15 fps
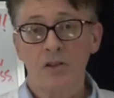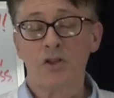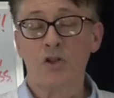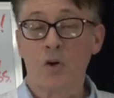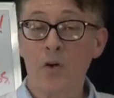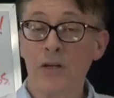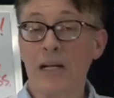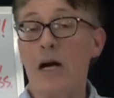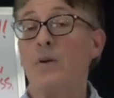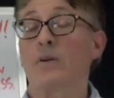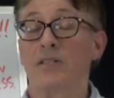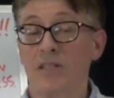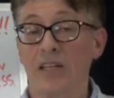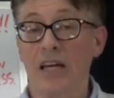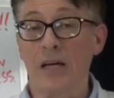Join
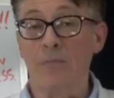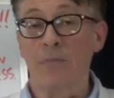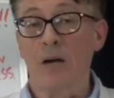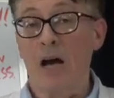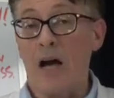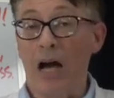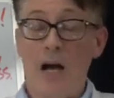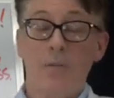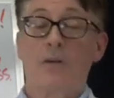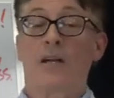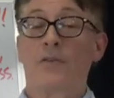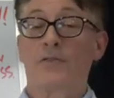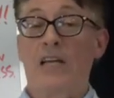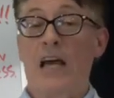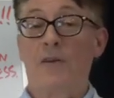our team. I would
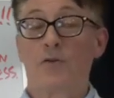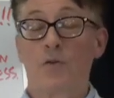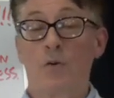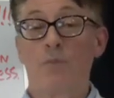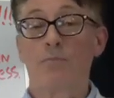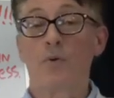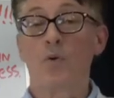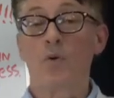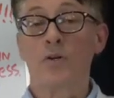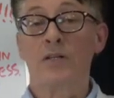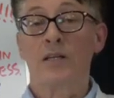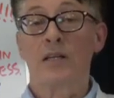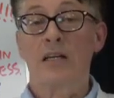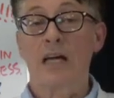love to have you on board,